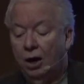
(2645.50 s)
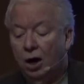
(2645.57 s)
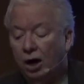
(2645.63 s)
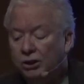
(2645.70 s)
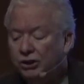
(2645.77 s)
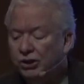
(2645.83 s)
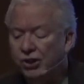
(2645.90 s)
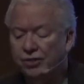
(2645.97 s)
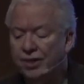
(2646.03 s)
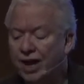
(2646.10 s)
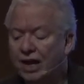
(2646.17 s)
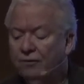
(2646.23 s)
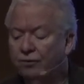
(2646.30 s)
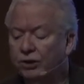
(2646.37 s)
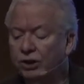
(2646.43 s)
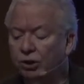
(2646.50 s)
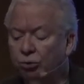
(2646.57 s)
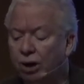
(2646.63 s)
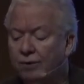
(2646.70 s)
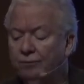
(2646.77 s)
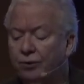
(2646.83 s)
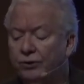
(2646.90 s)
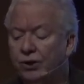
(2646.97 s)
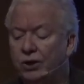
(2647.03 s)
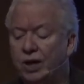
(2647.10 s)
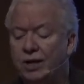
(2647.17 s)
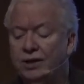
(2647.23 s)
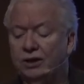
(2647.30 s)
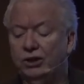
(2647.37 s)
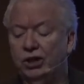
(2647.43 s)
Aren't you thankful and grateful
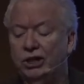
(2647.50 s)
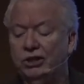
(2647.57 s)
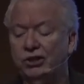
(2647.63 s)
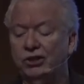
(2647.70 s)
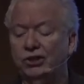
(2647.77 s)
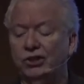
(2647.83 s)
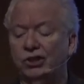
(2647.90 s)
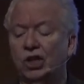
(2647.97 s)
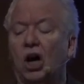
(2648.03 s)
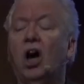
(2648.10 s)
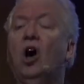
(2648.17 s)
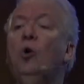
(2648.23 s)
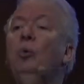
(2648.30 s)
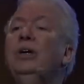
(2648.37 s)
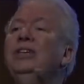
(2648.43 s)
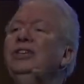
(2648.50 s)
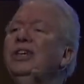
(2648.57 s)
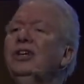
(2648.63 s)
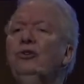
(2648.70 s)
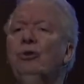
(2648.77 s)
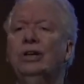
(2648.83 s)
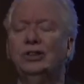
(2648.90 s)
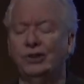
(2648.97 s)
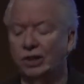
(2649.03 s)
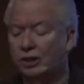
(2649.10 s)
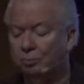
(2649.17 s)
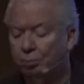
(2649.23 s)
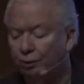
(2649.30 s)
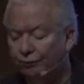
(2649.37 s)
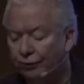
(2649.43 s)
today that Jesus is always interested
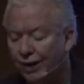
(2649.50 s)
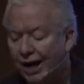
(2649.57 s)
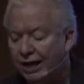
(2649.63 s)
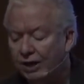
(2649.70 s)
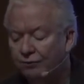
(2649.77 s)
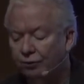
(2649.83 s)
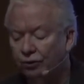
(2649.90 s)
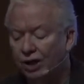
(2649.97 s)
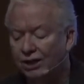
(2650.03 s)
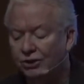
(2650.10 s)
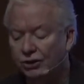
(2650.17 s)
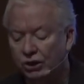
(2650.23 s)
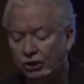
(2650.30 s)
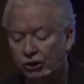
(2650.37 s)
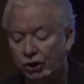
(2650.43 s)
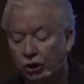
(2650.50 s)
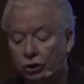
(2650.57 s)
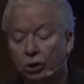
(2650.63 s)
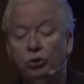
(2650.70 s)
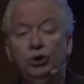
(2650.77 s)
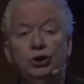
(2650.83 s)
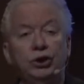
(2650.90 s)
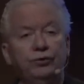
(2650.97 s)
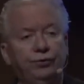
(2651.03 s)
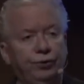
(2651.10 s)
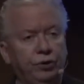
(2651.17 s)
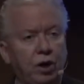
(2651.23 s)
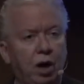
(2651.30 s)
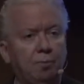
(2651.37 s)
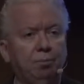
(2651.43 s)
in providing for us a solution
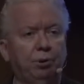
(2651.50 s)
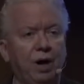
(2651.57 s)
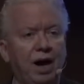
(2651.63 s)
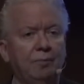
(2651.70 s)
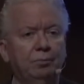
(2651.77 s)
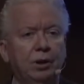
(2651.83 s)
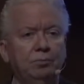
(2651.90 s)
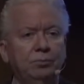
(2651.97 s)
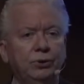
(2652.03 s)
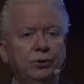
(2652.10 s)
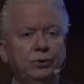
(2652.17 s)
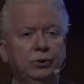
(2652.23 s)
for our problems?